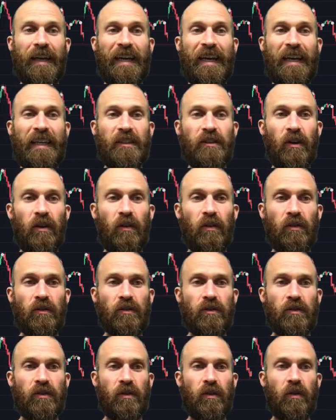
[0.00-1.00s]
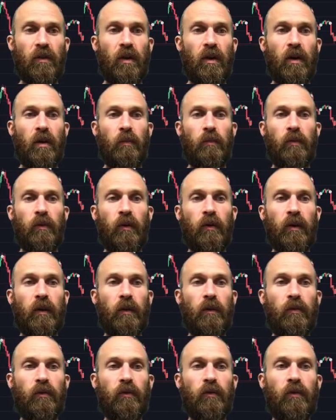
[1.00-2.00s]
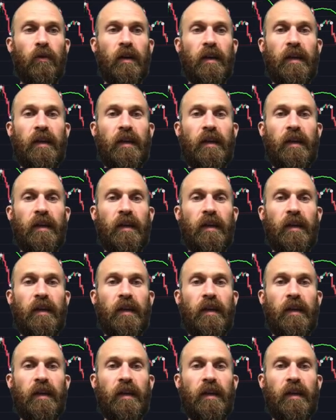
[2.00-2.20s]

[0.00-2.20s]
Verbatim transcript: it's also broken through